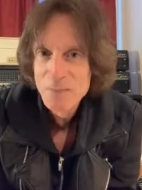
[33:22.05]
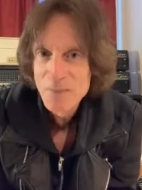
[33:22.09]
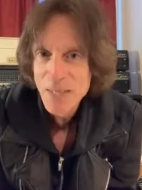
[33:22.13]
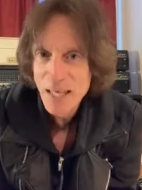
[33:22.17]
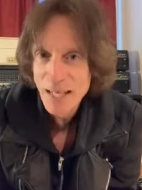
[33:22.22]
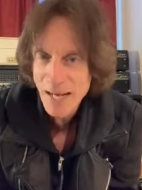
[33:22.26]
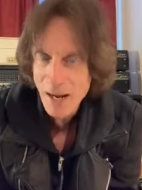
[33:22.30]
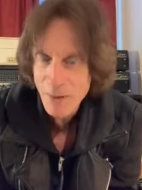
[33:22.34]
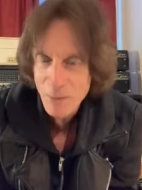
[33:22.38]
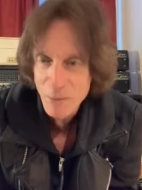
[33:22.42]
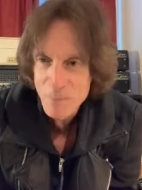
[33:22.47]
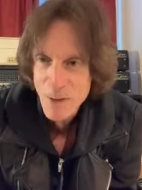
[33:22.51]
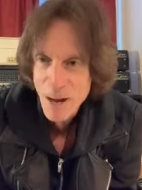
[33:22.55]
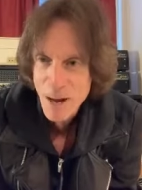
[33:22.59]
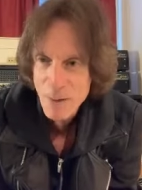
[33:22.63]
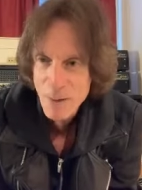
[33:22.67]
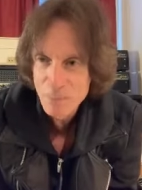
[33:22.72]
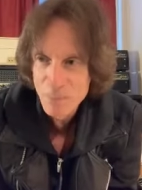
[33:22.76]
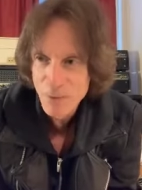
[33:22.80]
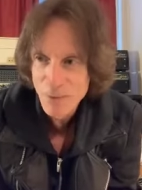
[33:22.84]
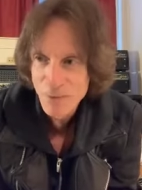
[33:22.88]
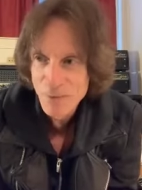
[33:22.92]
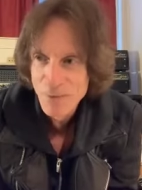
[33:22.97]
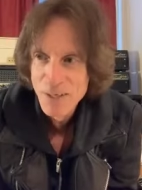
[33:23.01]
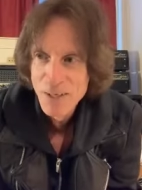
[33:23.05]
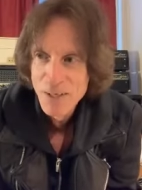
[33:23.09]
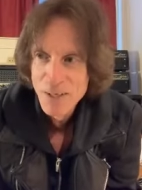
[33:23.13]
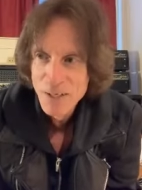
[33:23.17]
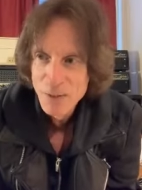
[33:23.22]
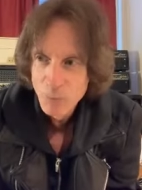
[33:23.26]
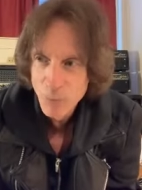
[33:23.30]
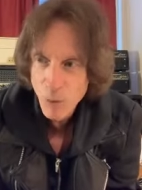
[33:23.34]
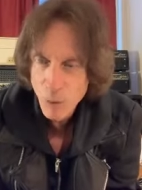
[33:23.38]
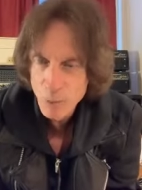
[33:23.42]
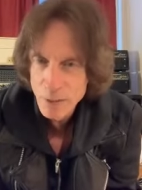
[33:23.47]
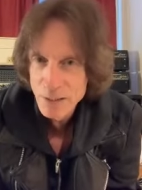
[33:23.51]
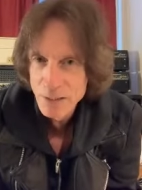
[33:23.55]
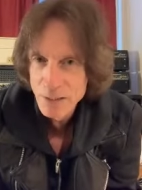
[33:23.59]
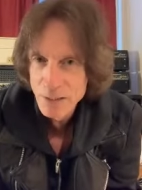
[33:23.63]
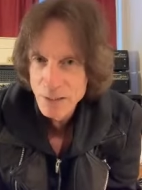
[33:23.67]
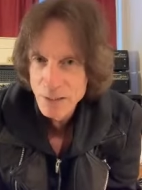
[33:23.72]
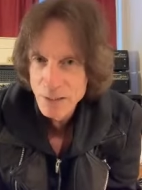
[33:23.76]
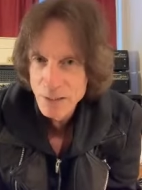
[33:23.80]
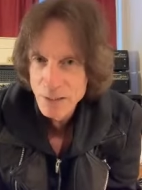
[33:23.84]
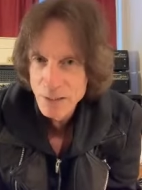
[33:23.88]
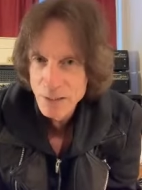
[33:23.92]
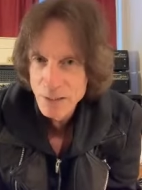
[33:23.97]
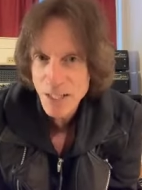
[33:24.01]
And I remember when we did the
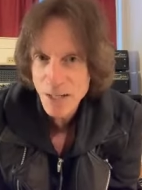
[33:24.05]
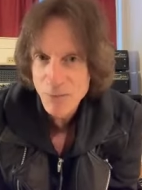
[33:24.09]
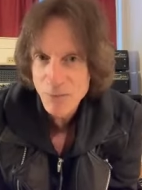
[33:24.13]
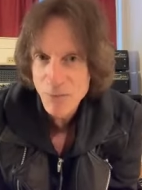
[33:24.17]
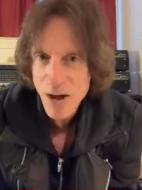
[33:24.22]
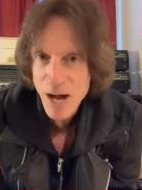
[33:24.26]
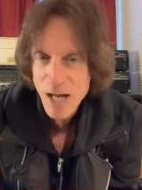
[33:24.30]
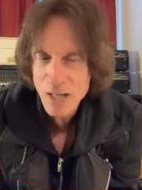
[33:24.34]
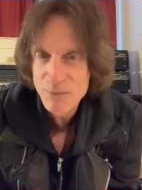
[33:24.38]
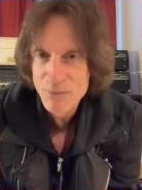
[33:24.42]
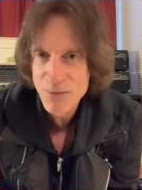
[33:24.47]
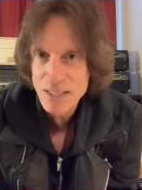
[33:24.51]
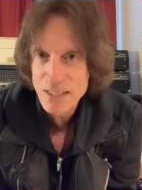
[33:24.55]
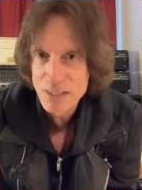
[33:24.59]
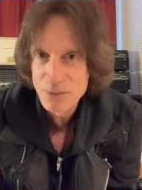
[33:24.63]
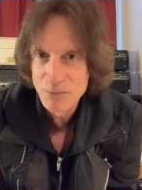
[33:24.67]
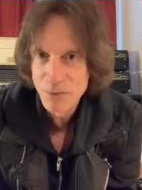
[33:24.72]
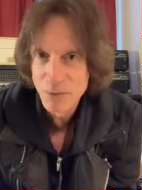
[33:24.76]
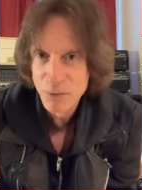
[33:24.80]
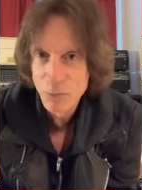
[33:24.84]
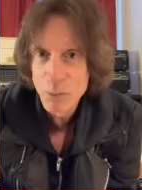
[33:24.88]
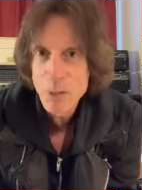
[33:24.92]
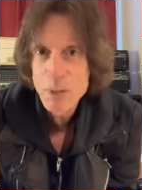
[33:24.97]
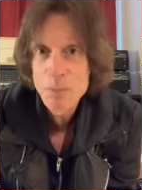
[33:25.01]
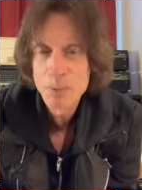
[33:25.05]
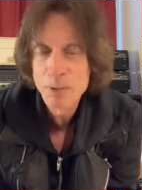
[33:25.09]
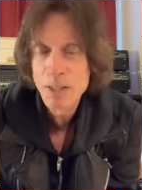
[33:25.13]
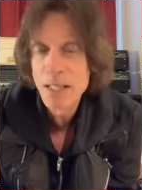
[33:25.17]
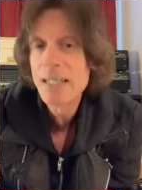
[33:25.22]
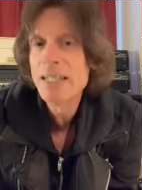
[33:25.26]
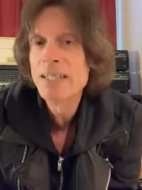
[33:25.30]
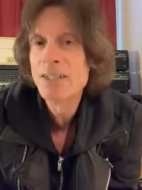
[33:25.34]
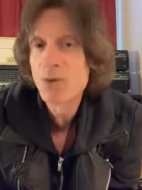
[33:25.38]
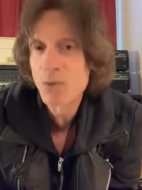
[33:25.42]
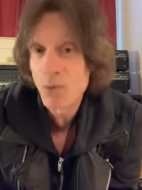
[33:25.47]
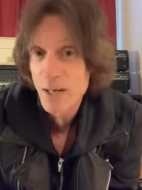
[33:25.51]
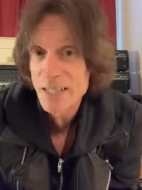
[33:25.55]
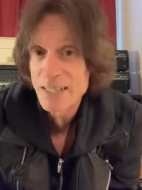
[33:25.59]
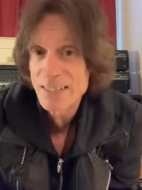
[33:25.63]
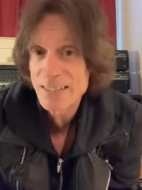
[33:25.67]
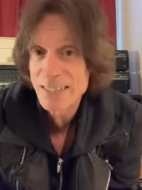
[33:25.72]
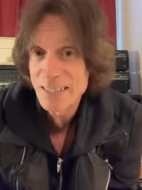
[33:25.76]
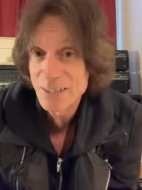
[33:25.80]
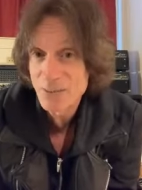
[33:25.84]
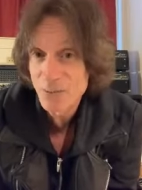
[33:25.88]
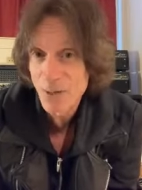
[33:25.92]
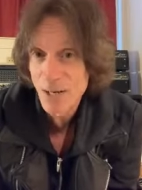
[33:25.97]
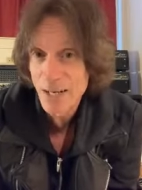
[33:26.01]
Busan Rock Festival, we played
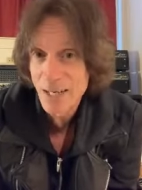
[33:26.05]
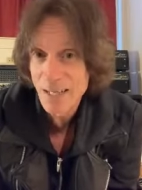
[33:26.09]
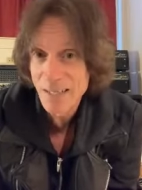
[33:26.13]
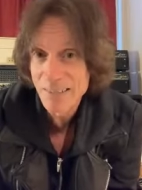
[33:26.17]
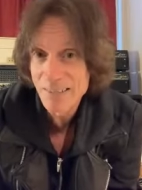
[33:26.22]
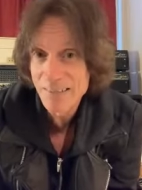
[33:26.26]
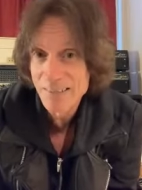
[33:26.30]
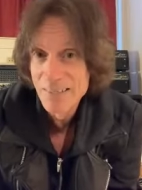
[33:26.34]
Crazy Train,